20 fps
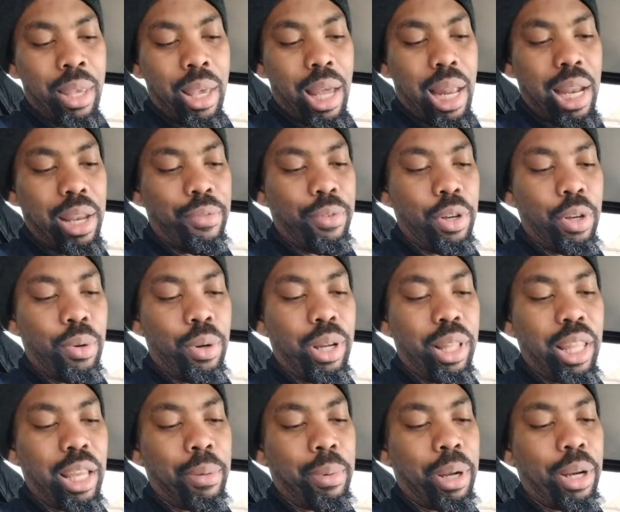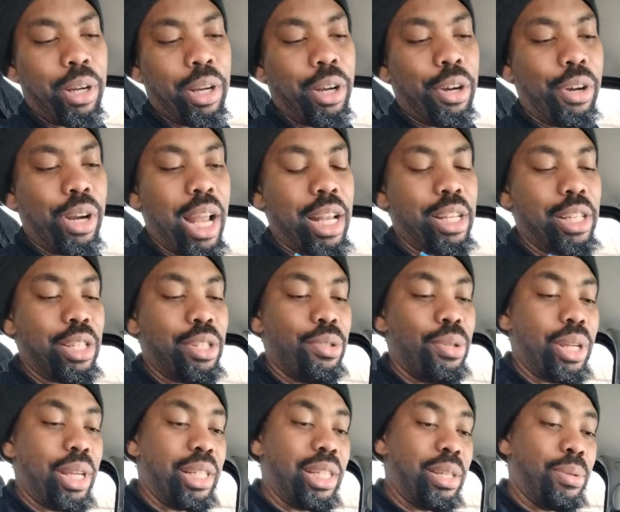I didn't even know anything about her current. I just
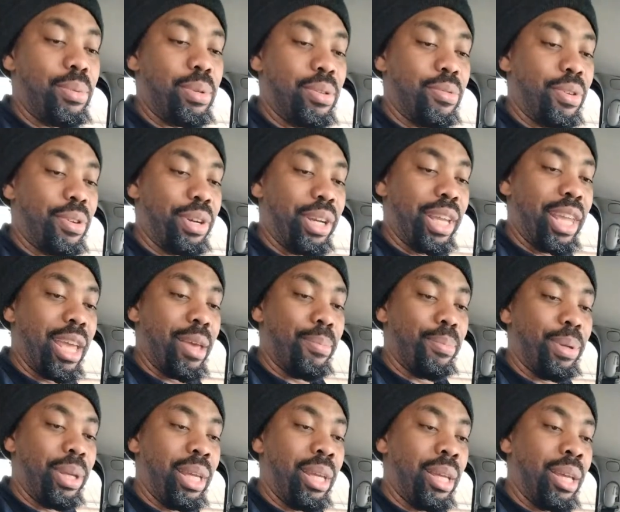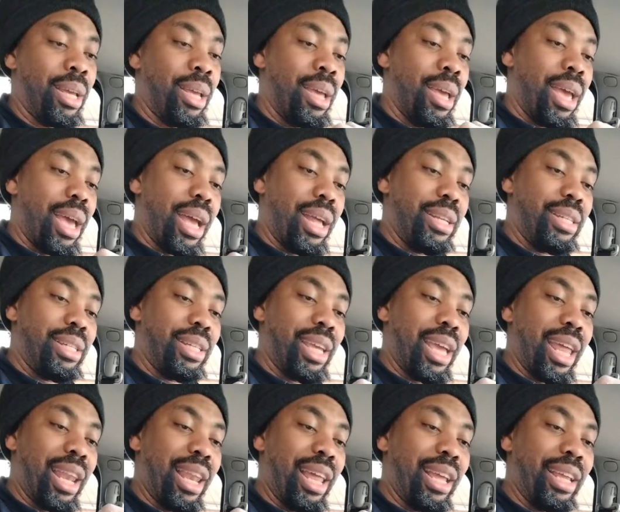knew that she was very campy, and she
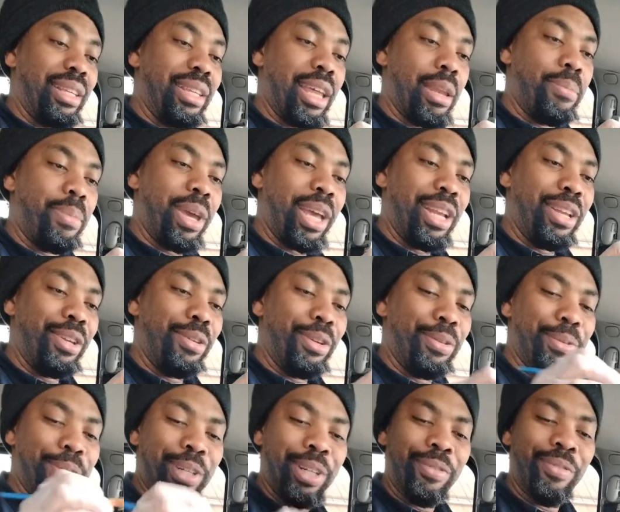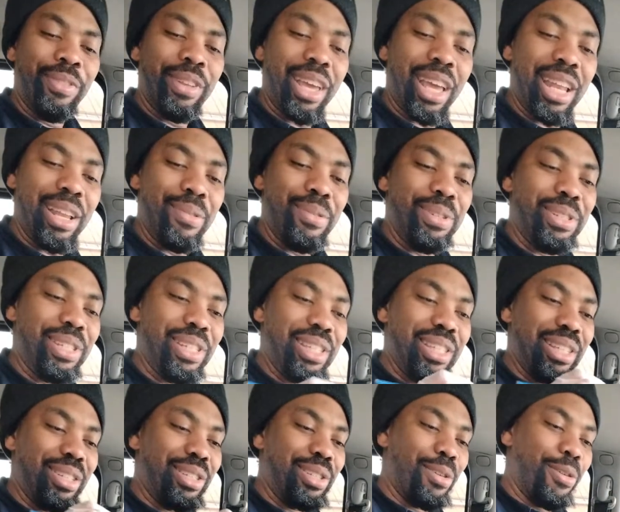had like deadpan humor, and it was
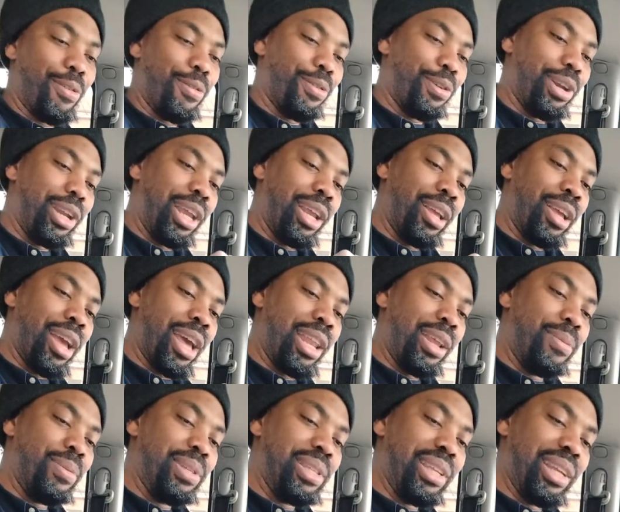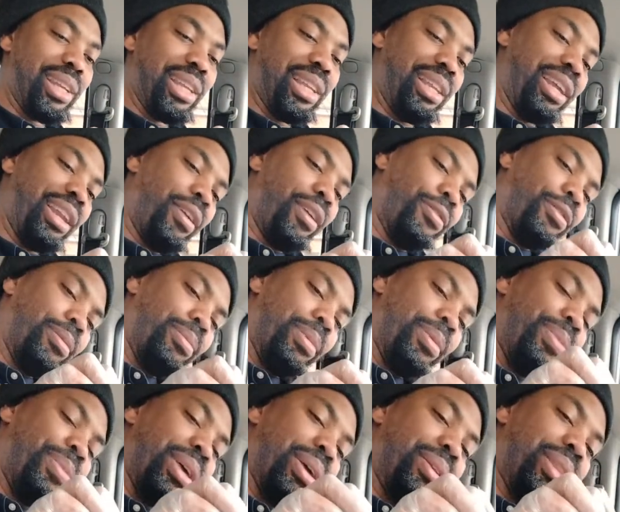just so funny. And it was like the lady
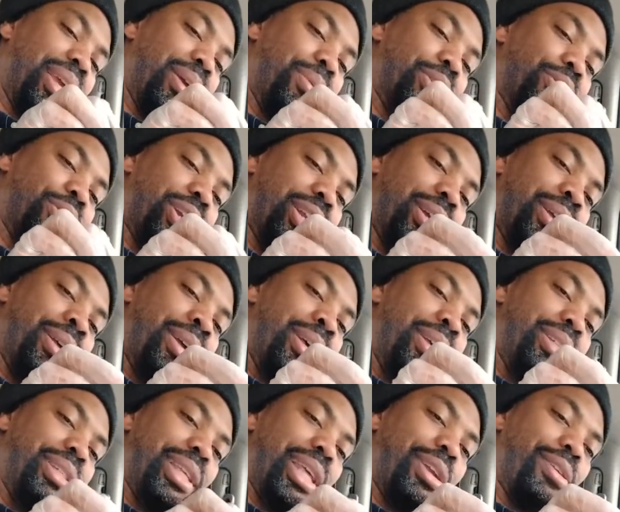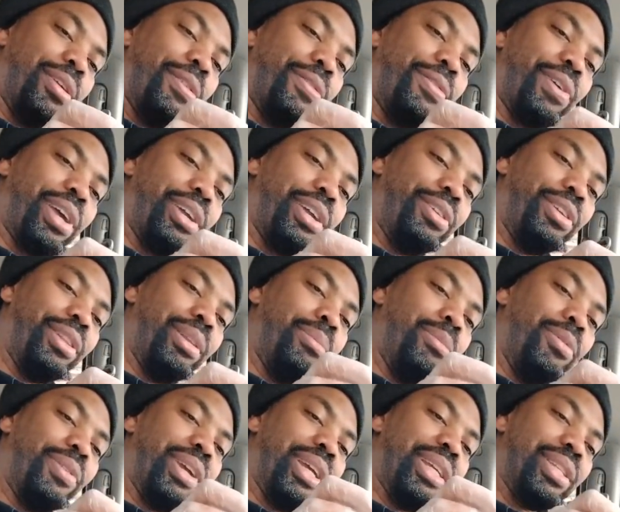from that thing was trying to set her on fire in the
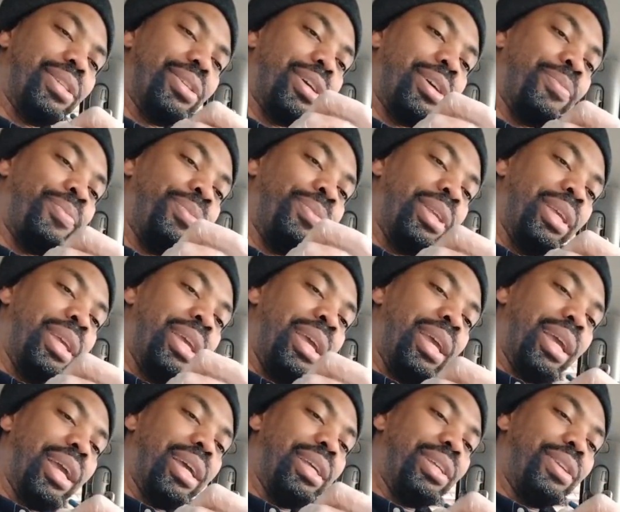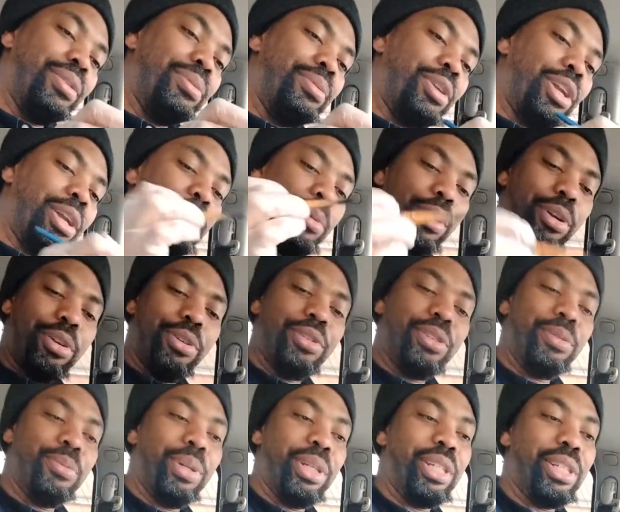movie I saw, because trying to burn her
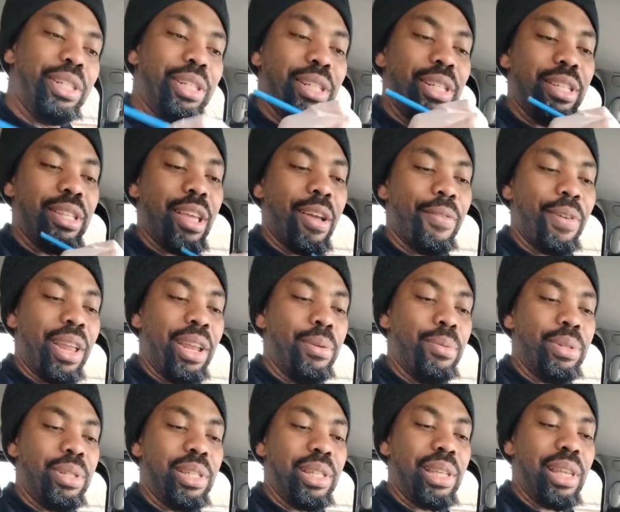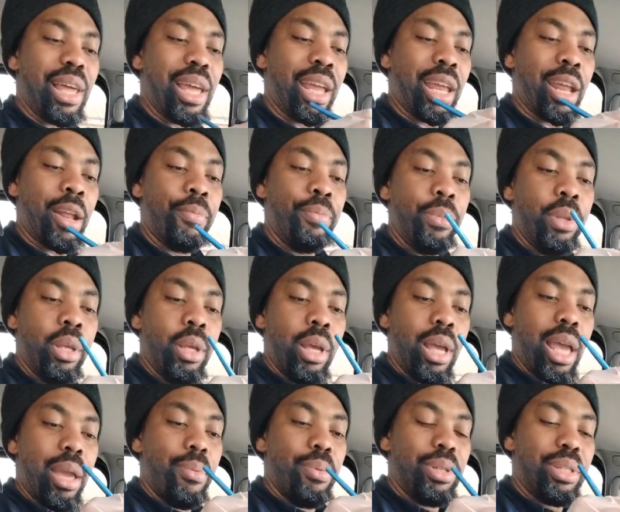as a witch and stuff. And it was just like,
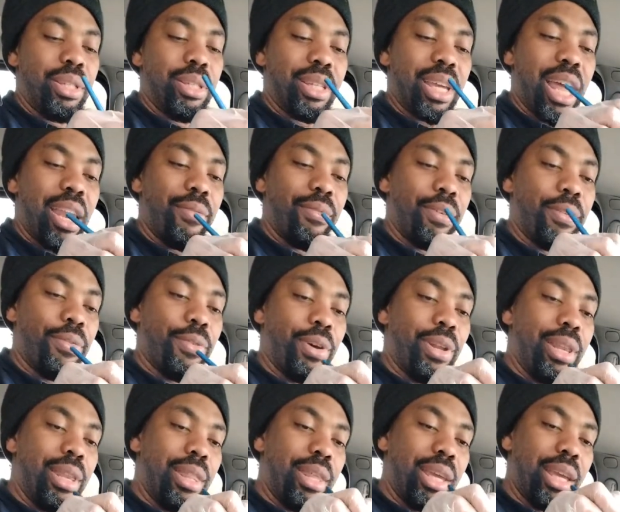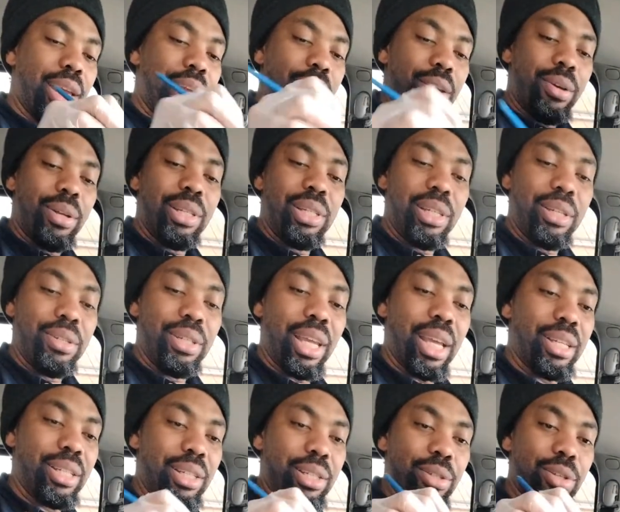it was just kind of a fun thing, And
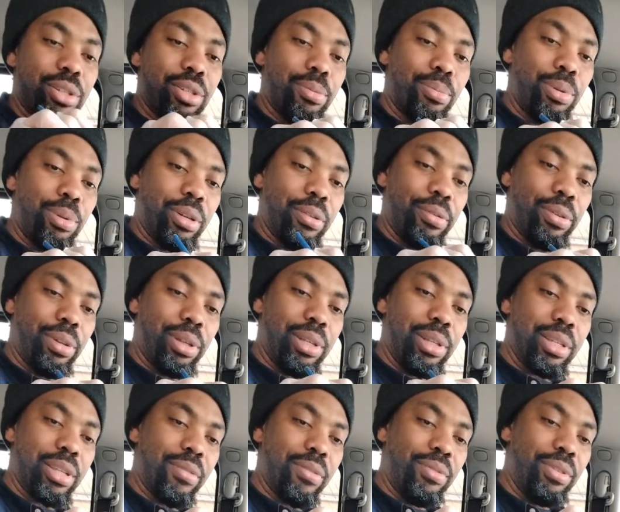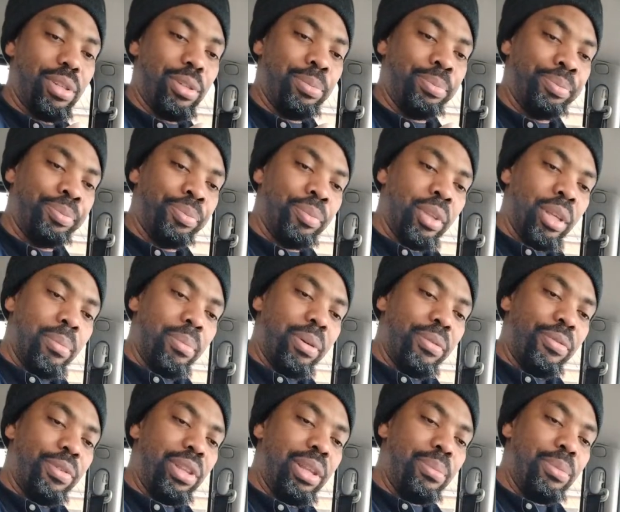she's also beautiful and stuff too.
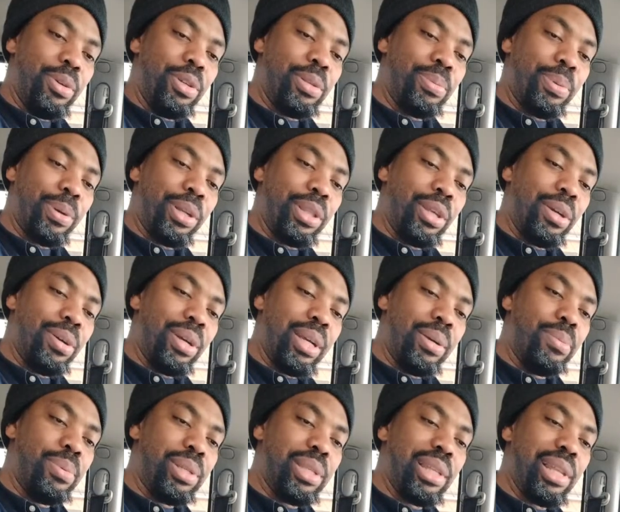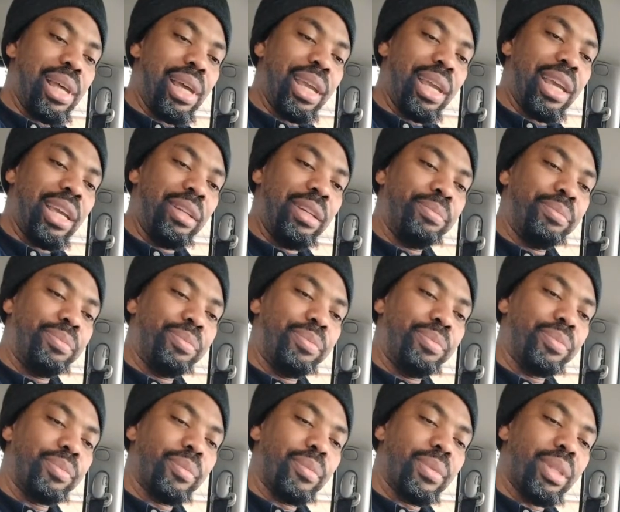But for the most part, though, it was like,
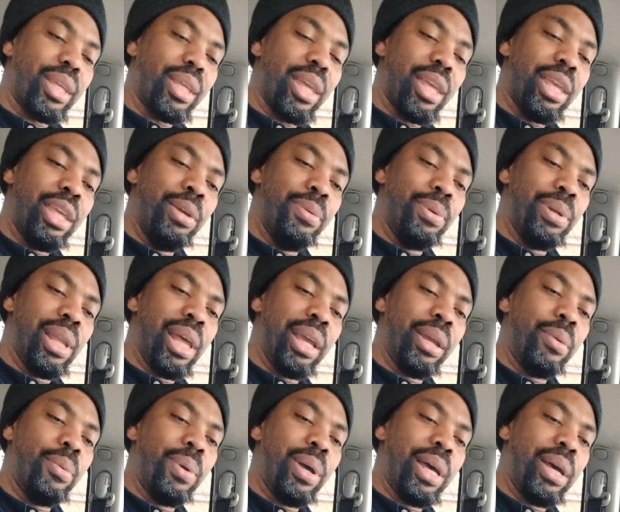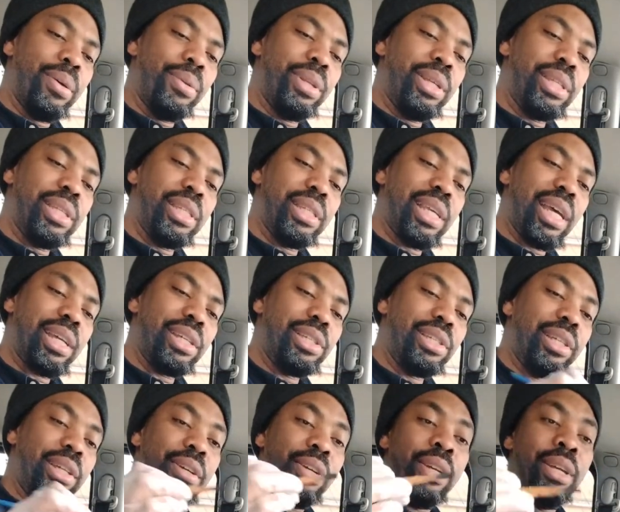you were like, wow, this is
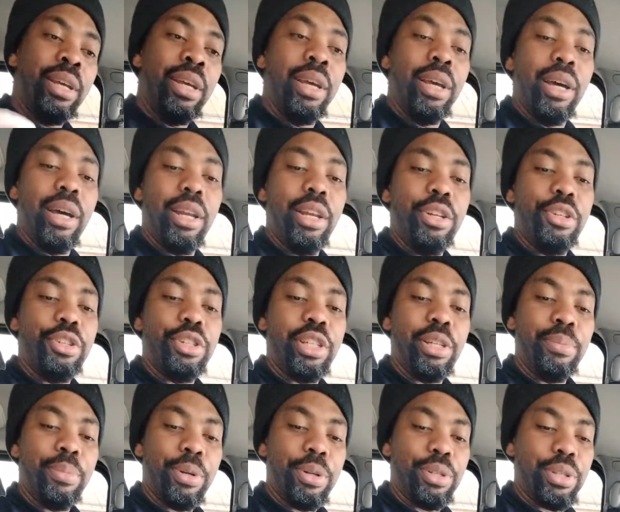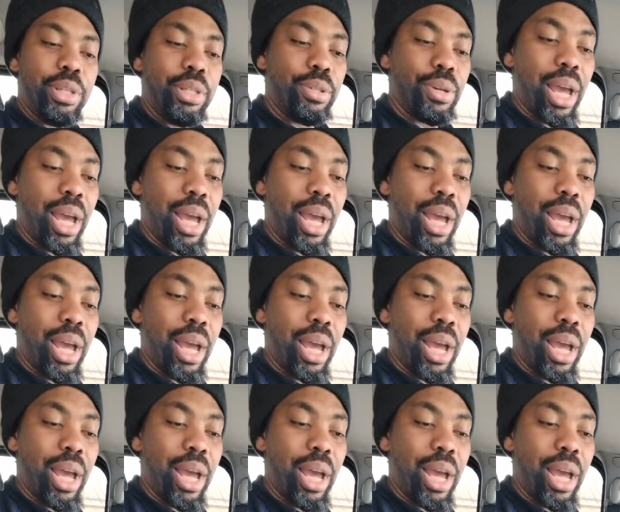actually an interesting person.